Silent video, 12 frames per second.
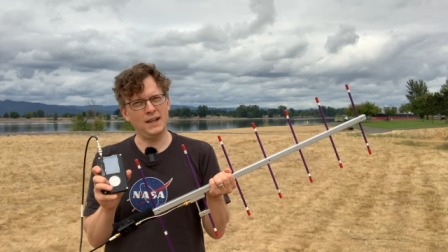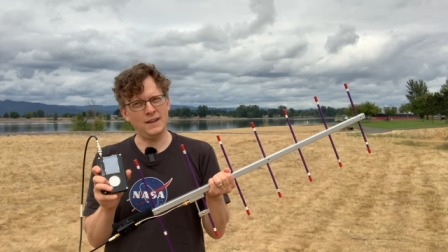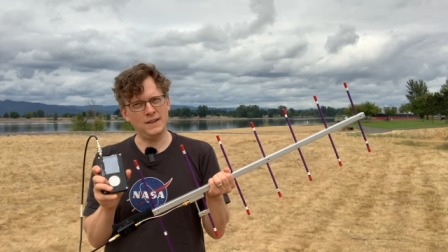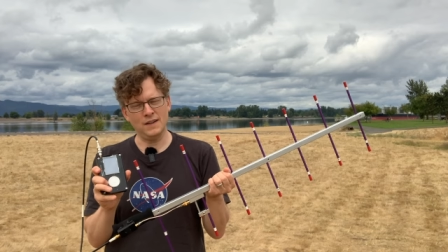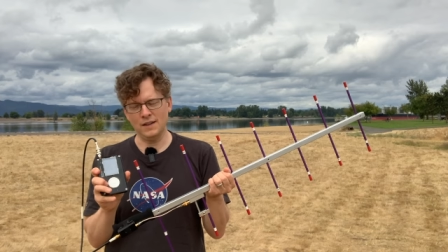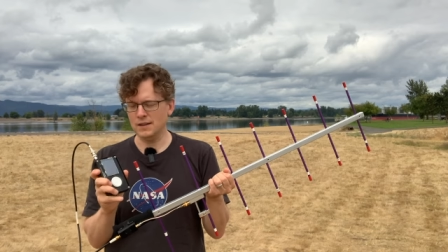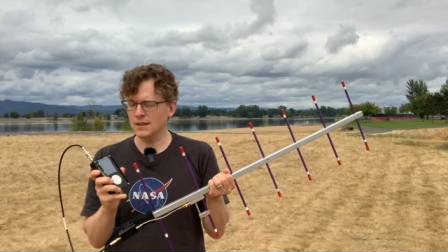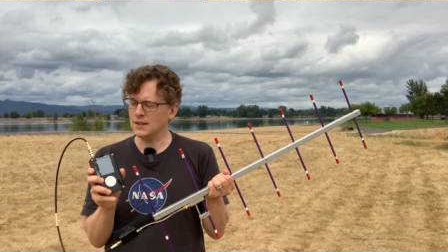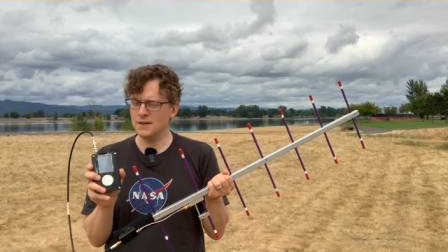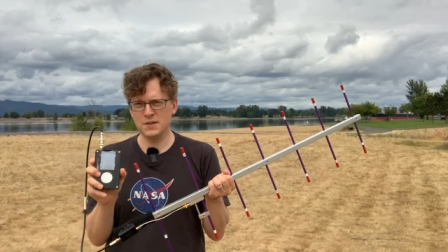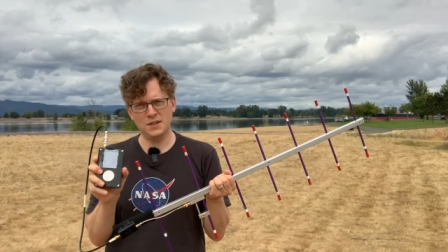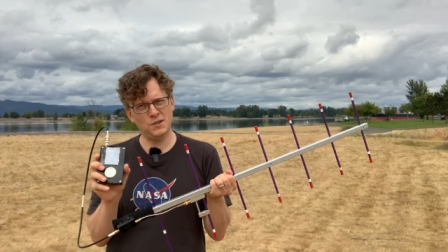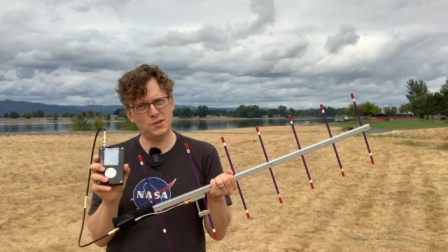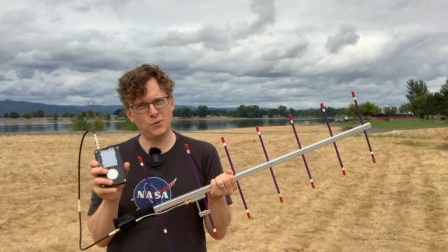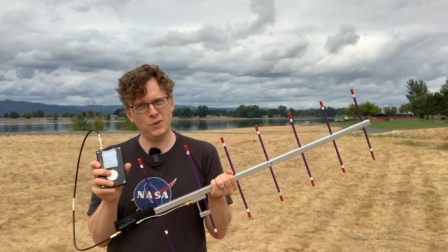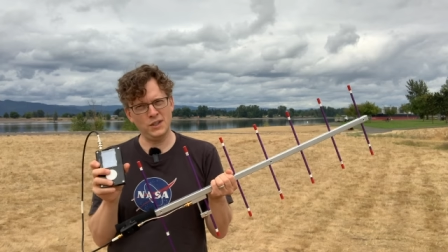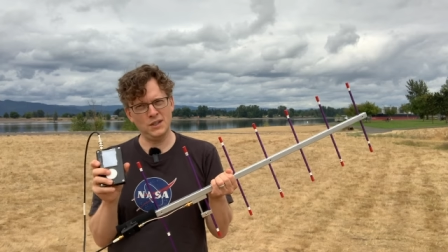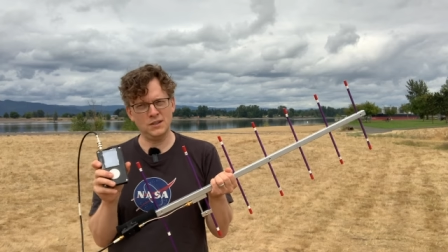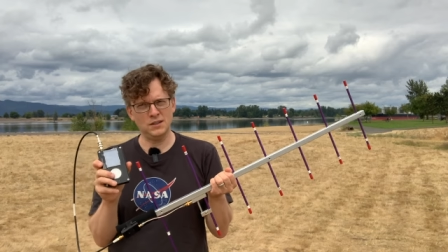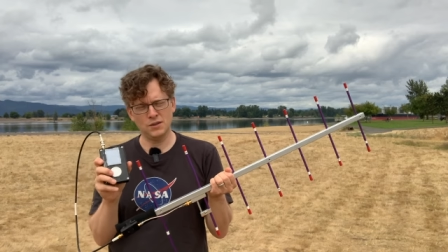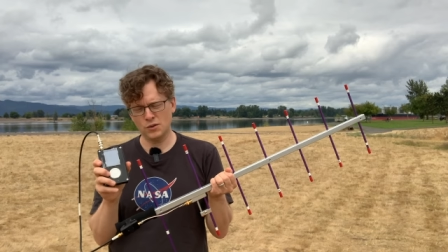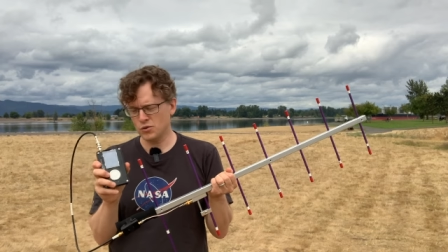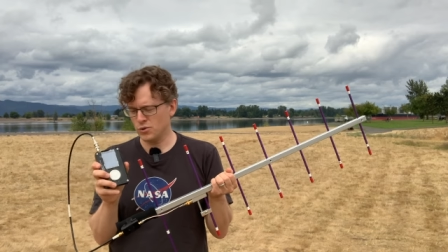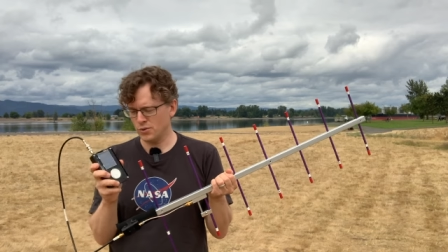add-on that gives it a screen
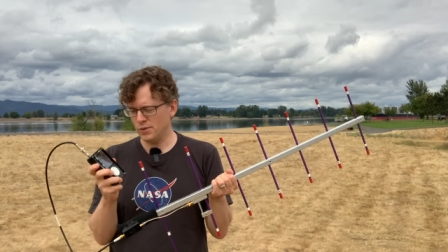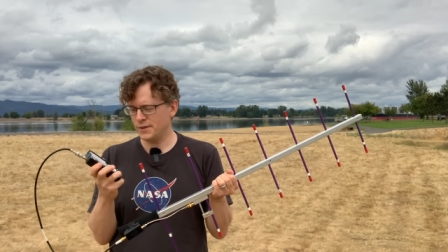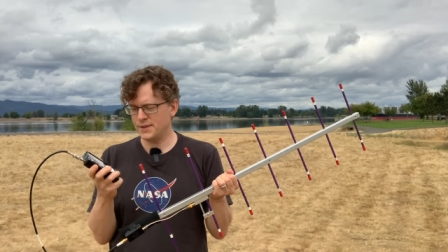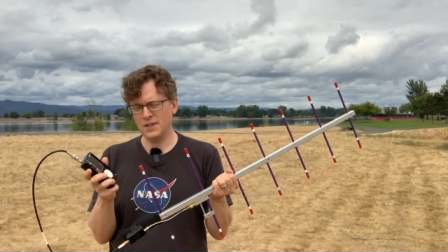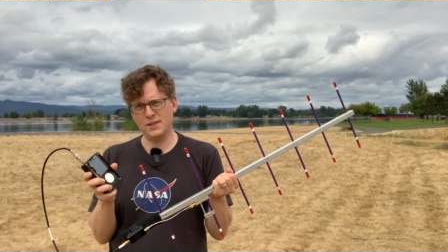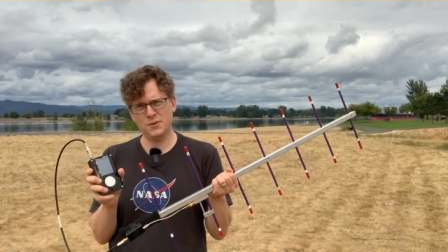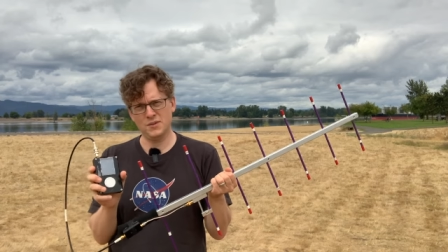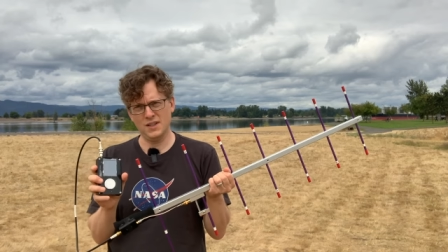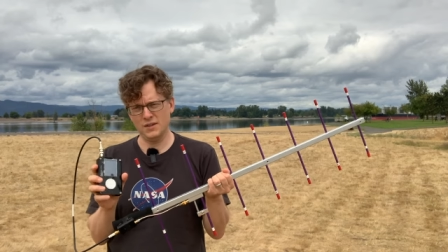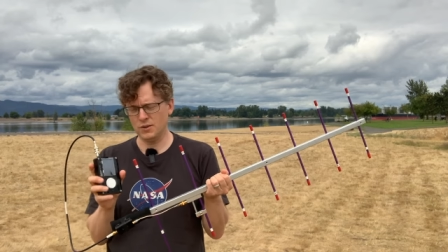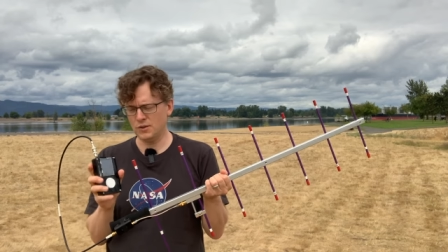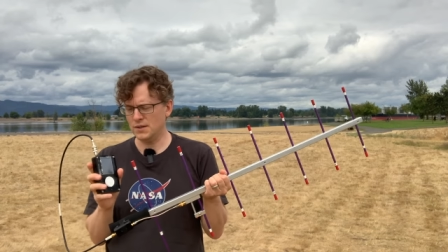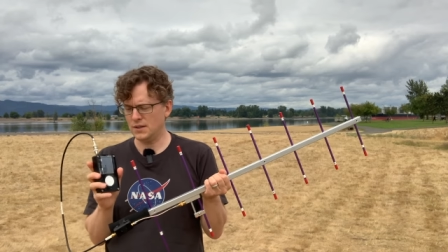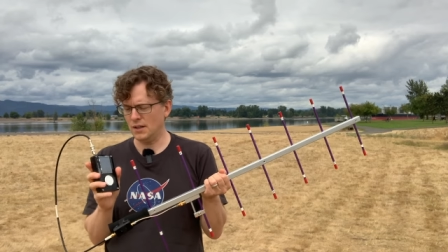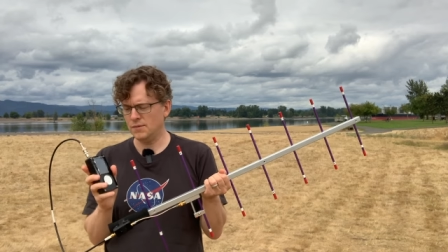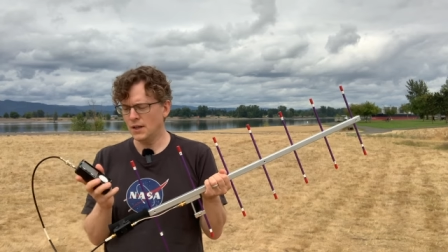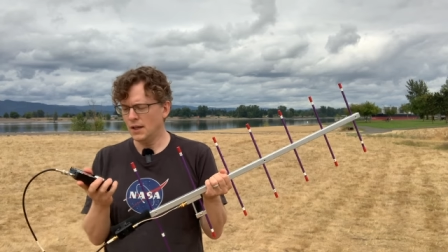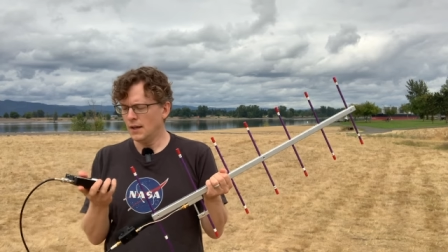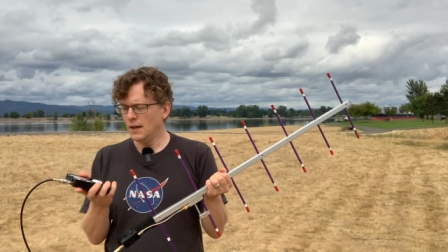and controls and all sorts of other good stuff.